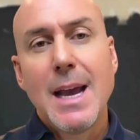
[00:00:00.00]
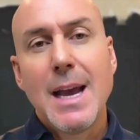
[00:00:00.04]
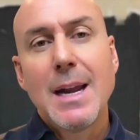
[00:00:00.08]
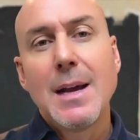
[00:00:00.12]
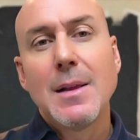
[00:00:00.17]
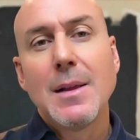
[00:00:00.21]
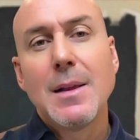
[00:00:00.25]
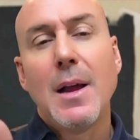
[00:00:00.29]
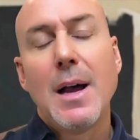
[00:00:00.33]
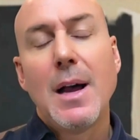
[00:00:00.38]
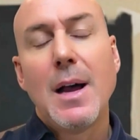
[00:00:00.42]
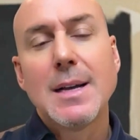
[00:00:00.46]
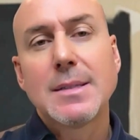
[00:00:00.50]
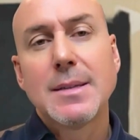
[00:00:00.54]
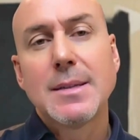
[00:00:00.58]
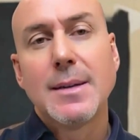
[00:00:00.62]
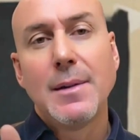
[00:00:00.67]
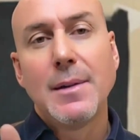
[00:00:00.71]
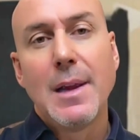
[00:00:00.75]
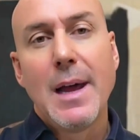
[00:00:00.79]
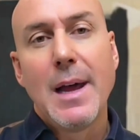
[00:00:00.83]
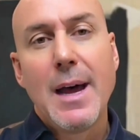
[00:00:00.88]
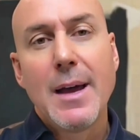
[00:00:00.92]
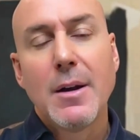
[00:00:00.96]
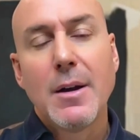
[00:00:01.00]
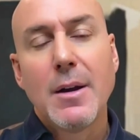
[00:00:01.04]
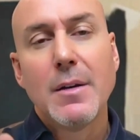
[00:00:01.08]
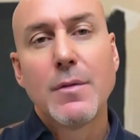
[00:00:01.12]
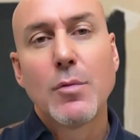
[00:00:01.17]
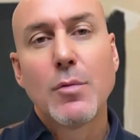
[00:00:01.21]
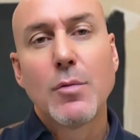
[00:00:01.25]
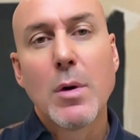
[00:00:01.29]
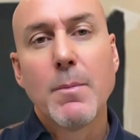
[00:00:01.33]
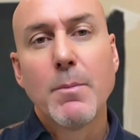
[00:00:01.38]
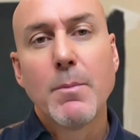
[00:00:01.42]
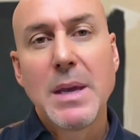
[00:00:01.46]
and I lost a lot
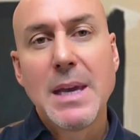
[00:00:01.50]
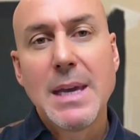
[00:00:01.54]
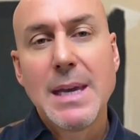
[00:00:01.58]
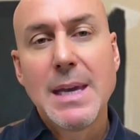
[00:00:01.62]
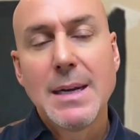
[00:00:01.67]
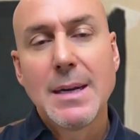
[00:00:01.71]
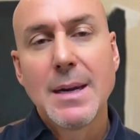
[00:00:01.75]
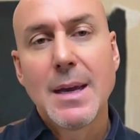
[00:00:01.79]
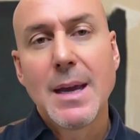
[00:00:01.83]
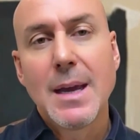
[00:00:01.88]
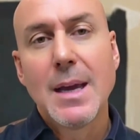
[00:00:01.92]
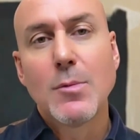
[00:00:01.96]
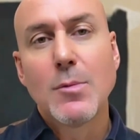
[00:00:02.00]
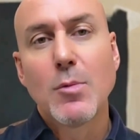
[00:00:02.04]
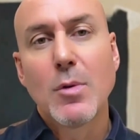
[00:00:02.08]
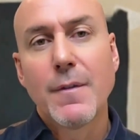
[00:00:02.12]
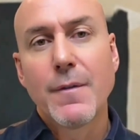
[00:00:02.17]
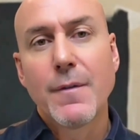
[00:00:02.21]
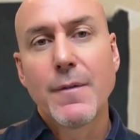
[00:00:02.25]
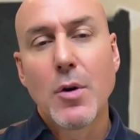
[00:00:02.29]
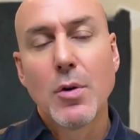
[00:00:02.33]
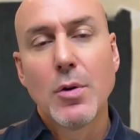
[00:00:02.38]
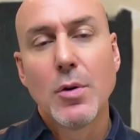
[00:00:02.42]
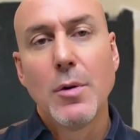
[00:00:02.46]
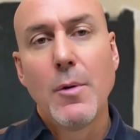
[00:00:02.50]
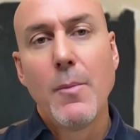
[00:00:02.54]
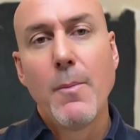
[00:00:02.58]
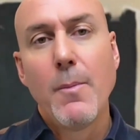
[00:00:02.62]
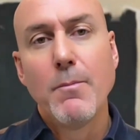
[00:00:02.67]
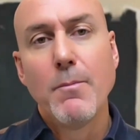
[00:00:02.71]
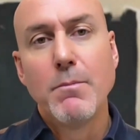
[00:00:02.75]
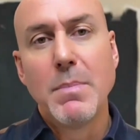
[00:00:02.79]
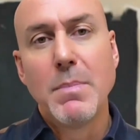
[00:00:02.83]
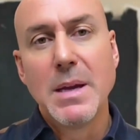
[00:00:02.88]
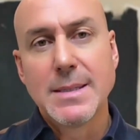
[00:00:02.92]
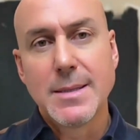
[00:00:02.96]
of repeat and
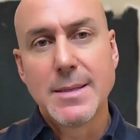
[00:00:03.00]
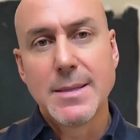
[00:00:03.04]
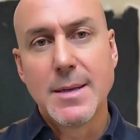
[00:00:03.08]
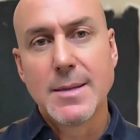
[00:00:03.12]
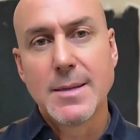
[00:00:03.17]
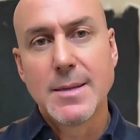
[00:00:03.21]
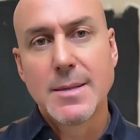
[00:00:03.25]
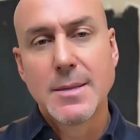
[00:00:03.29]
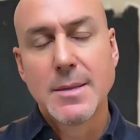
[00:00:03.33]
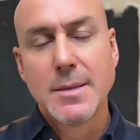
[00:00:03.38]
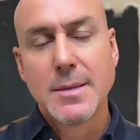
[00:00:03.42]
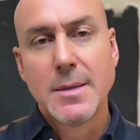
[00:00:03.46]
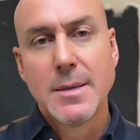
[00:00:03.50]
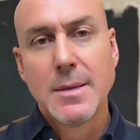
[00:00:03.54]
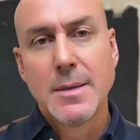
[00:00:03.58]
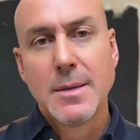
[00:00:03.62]
referral business.